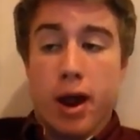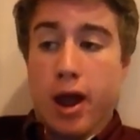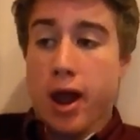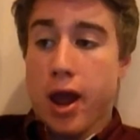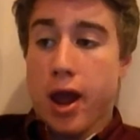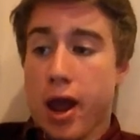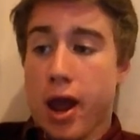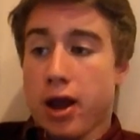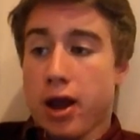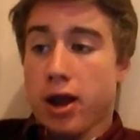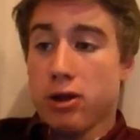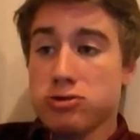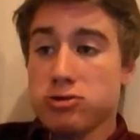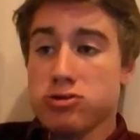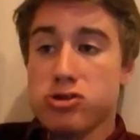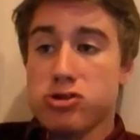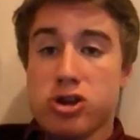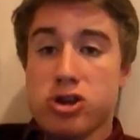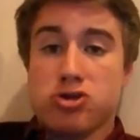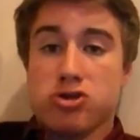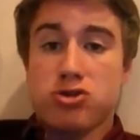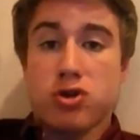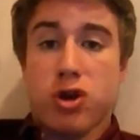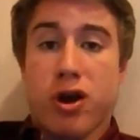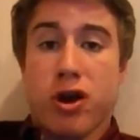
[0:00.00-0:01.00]
And I'll
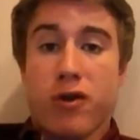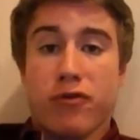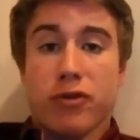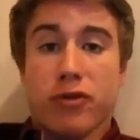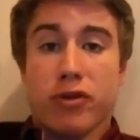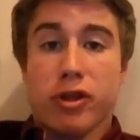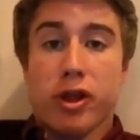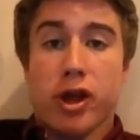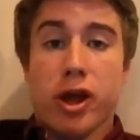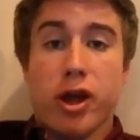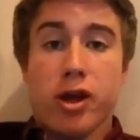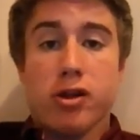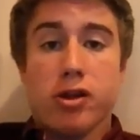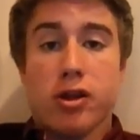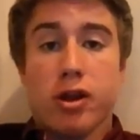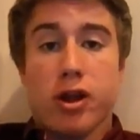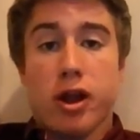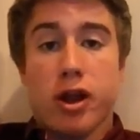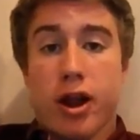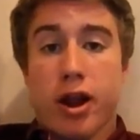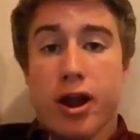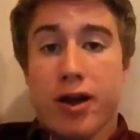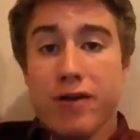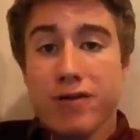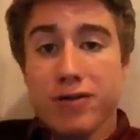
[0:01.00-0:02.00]
set you off with that,
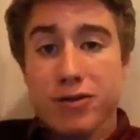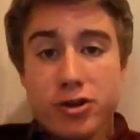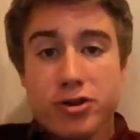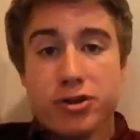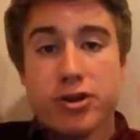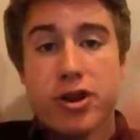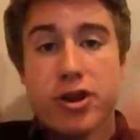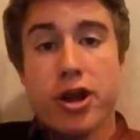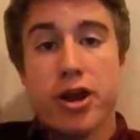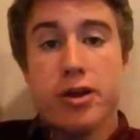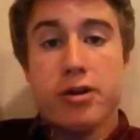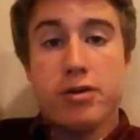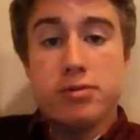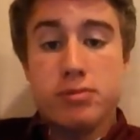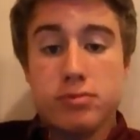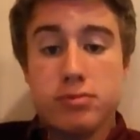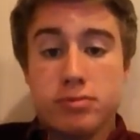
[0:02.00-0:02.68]
and have a good day.